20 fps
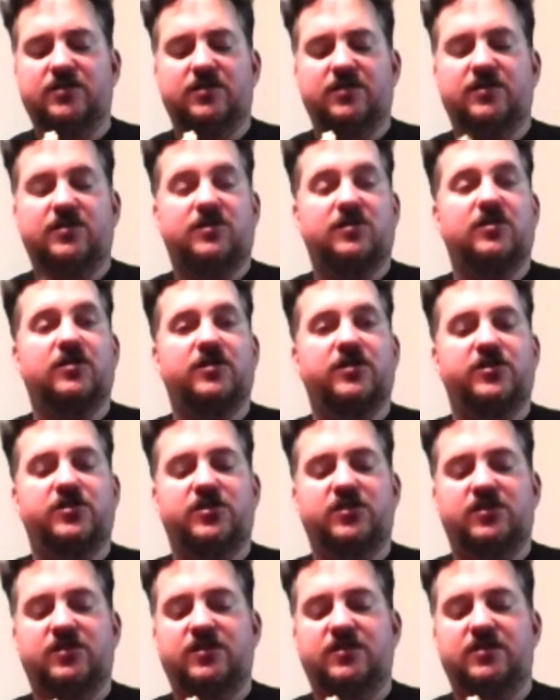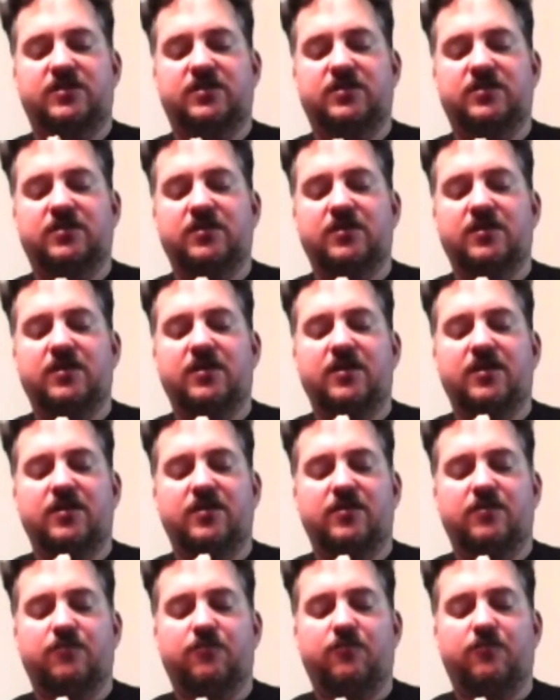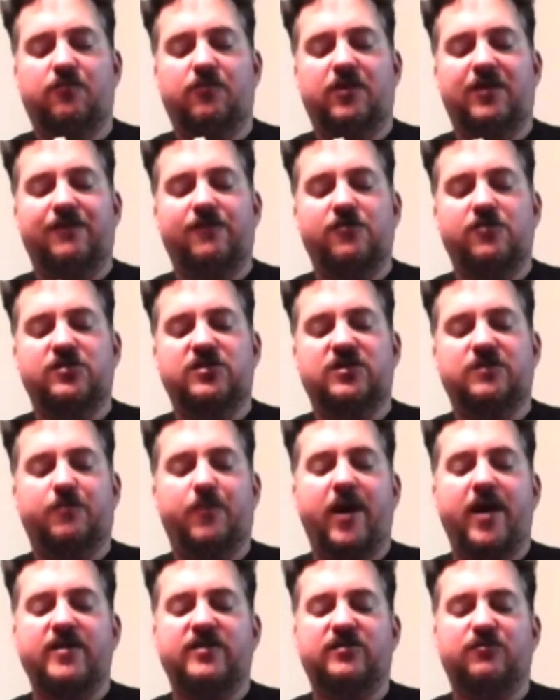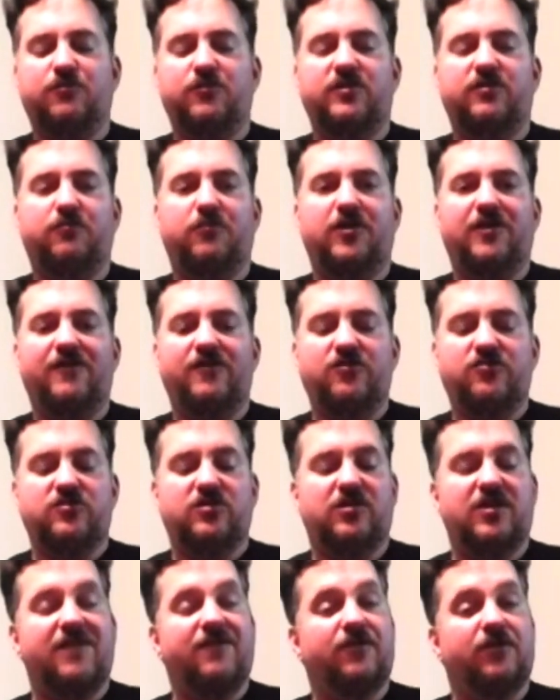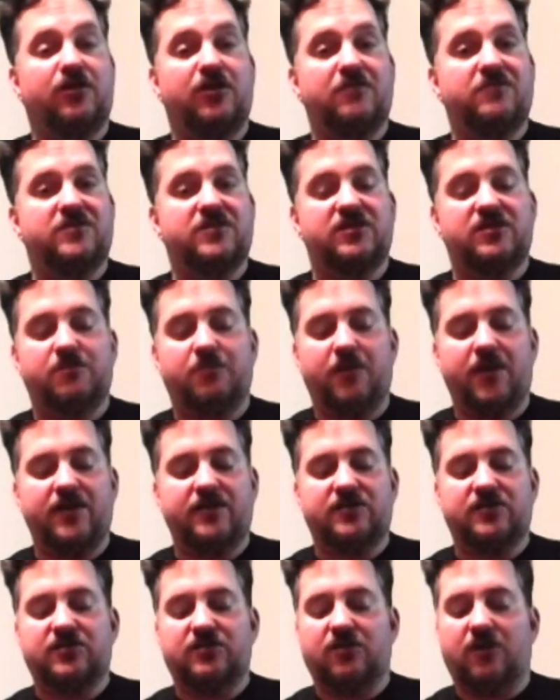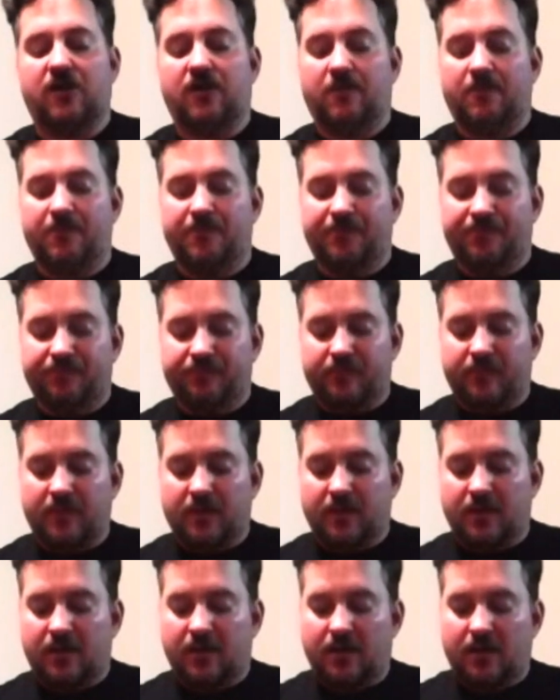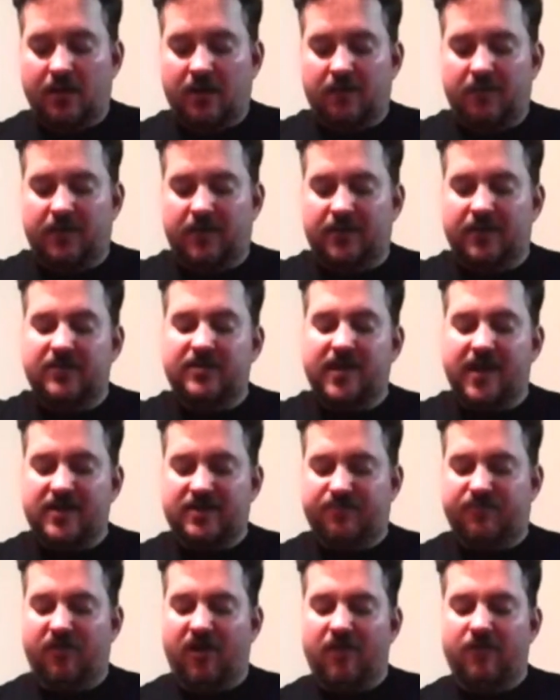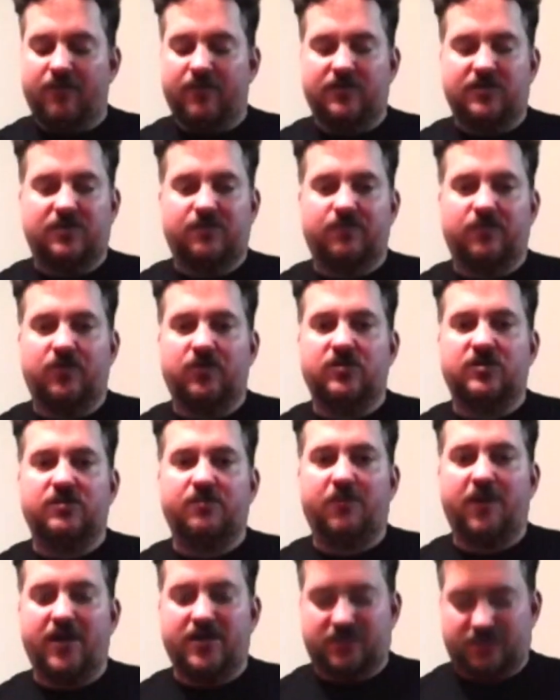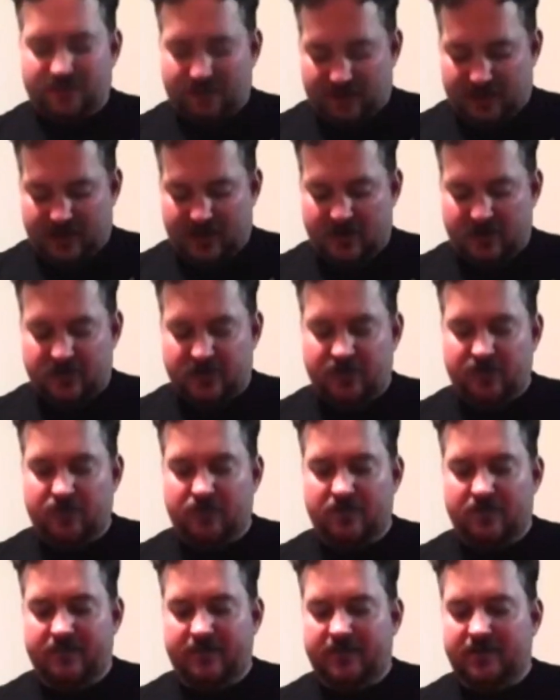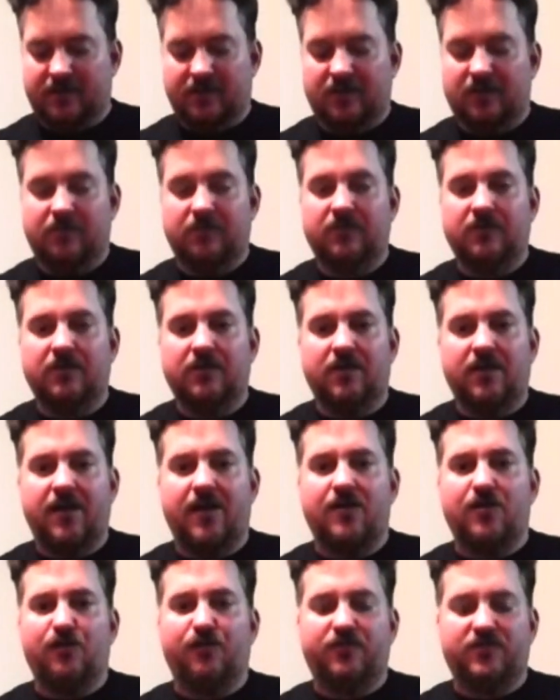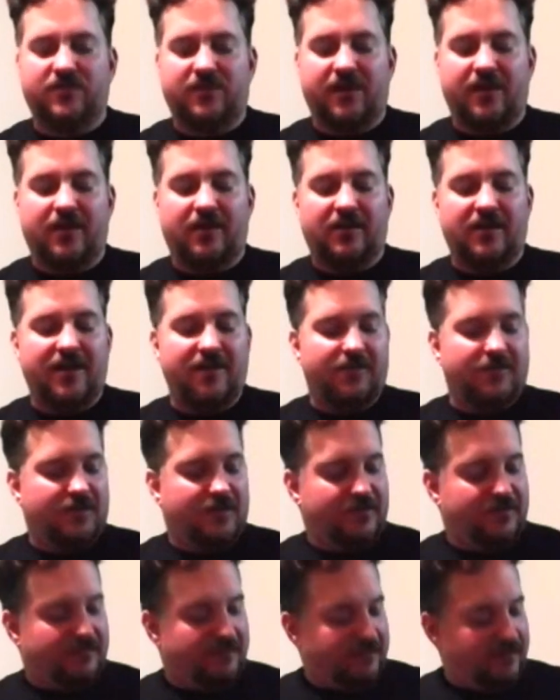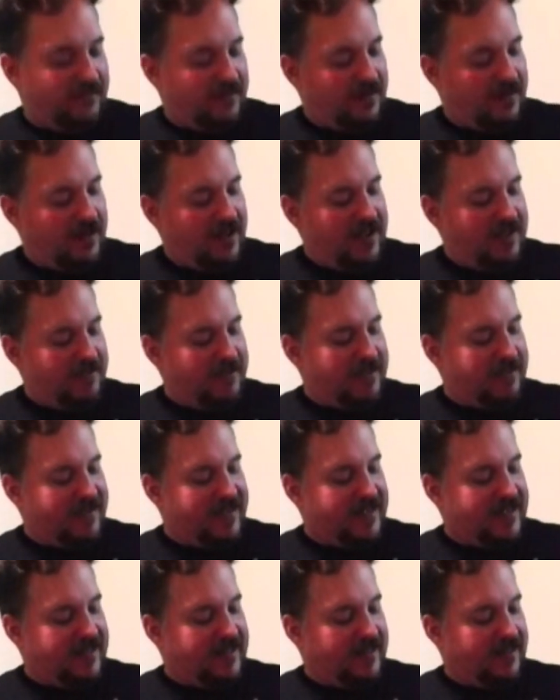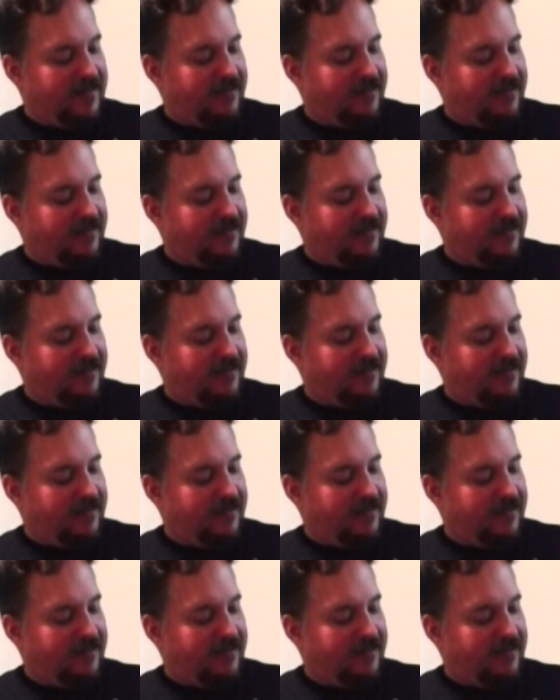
It's delicious. It's whatever it's spiced with, whatever those 11 herbs and spices are. I mean, this has probably some good spices on there too. I mean, I don't know if it's got 11 of them. Hi, Dee.